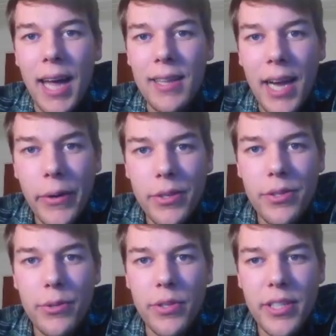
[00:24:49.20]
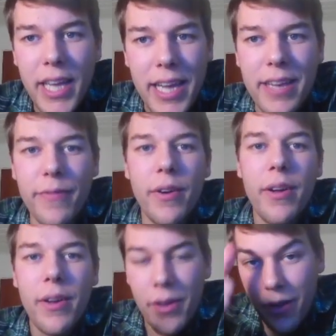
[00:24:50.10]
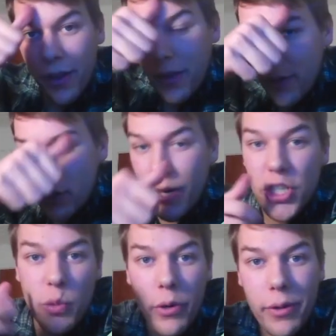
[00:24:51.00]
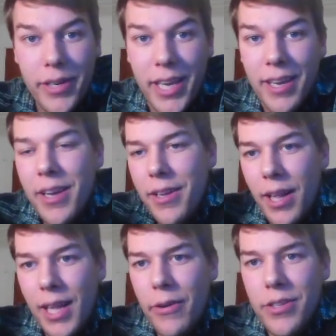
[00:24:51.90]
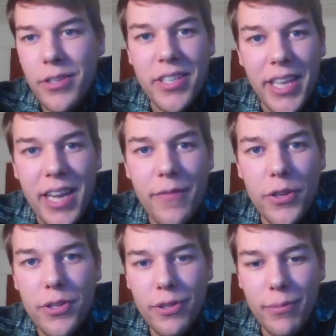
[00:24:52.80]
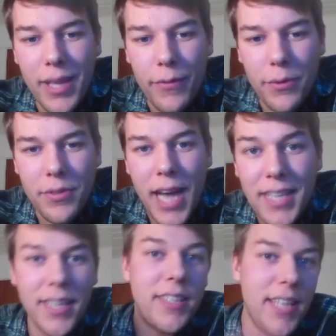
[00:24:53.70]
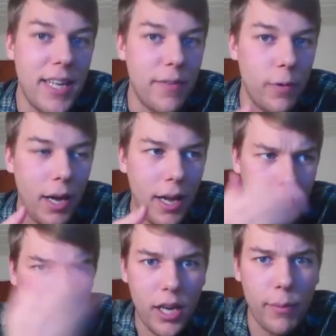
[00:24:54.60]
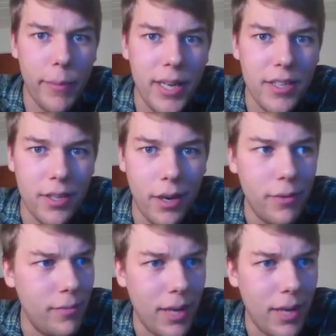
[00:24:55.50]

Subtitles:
allow us to save the direction we're looking. Allow us to save the zoom levels. As I said a couple minutes ago,